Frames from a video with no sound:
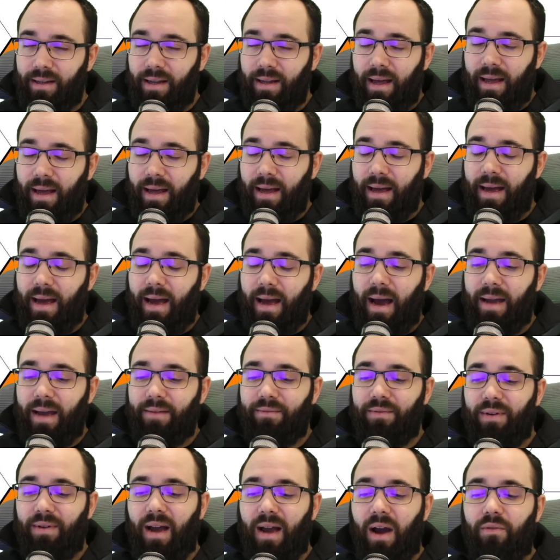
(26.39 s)
uh,
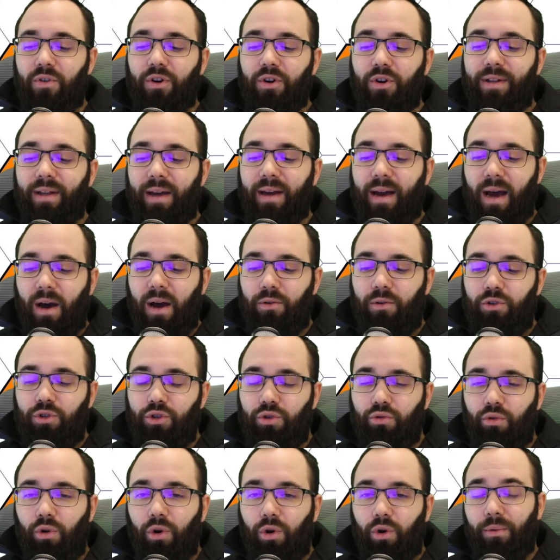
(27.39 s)
I've covered how
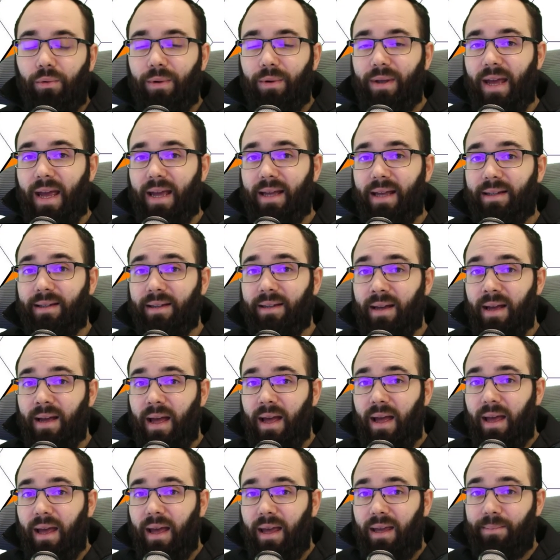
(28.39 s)
to create
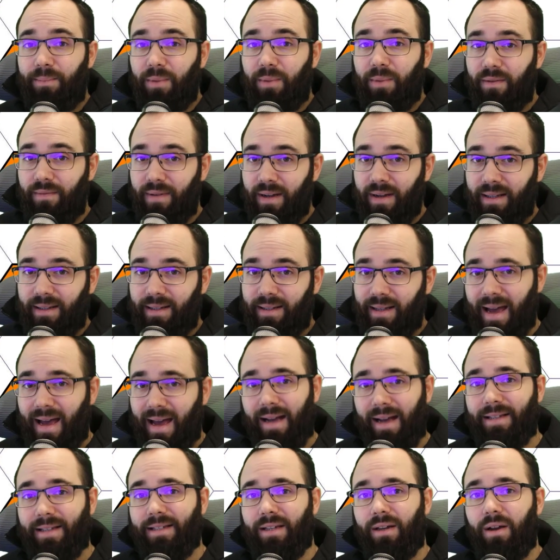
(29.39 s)
a perfect
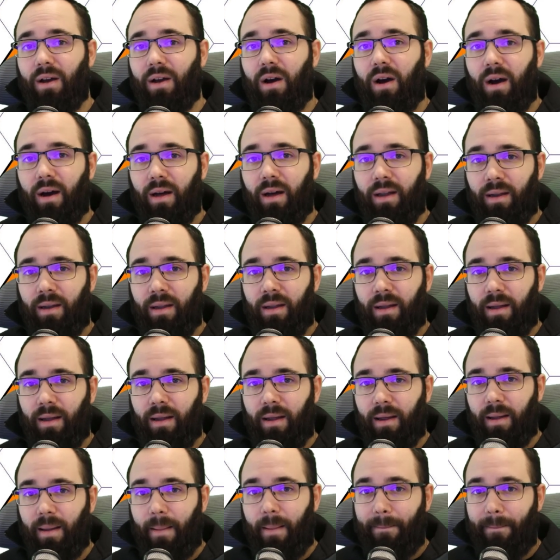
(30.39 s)
hexagon uh,